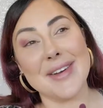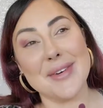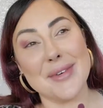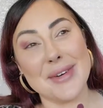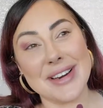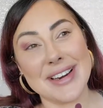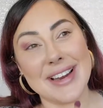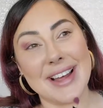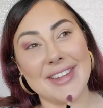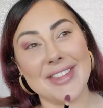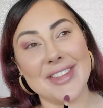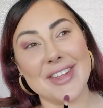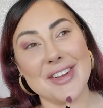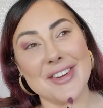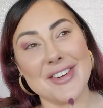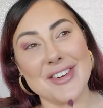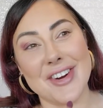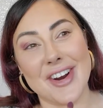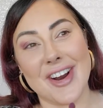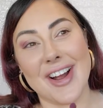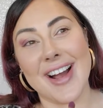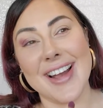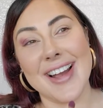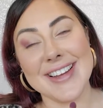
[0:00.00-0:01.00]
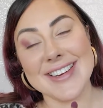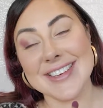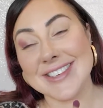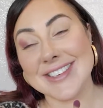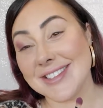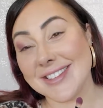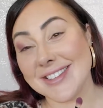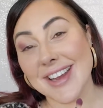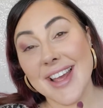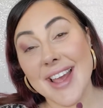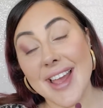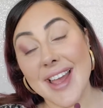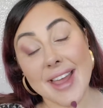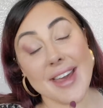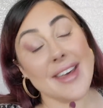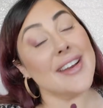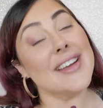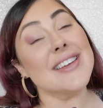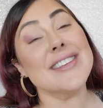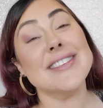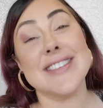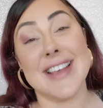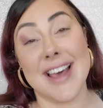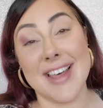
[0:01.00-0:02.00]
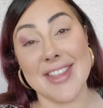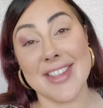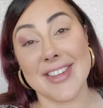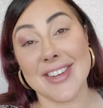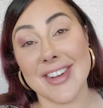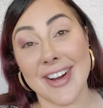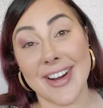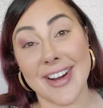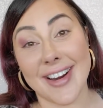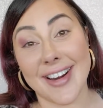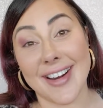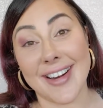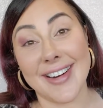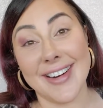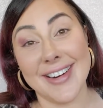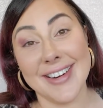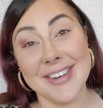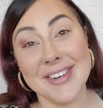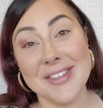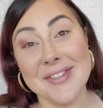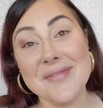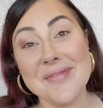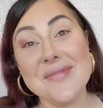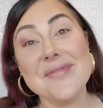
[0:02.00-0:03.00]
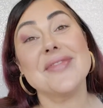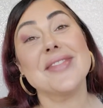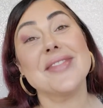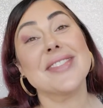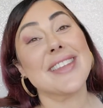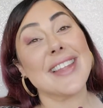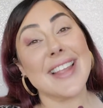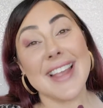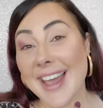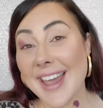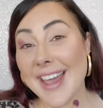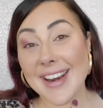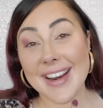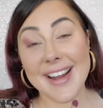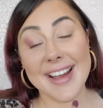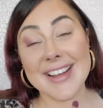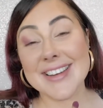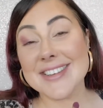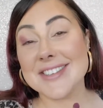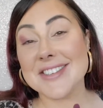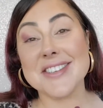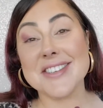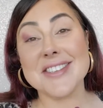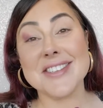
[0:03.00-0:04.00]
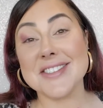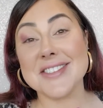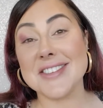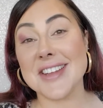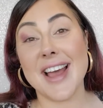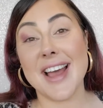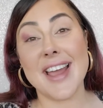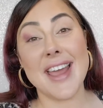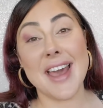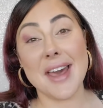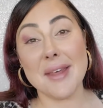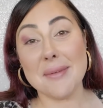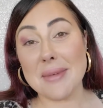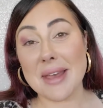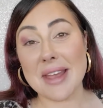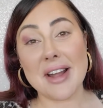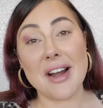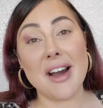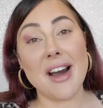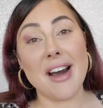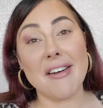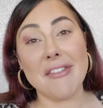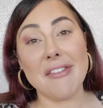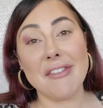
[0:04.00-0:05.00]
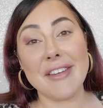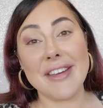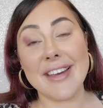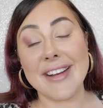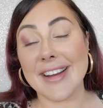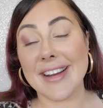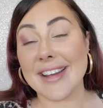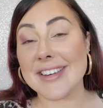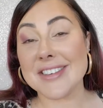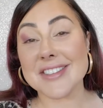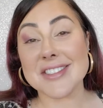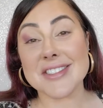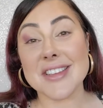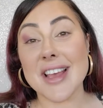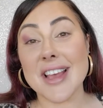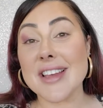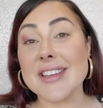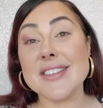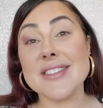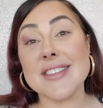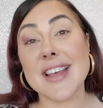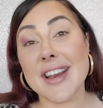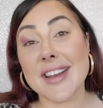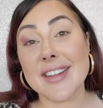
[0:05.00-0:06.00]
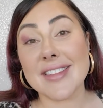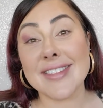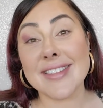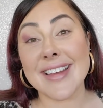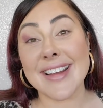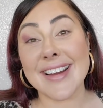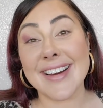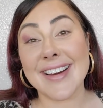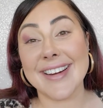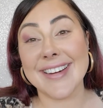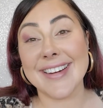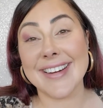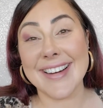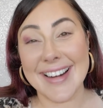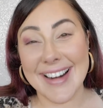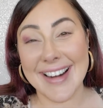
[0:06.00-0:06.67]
went out in the garage and I sat in the car, and I had my coffee, and I sat in there.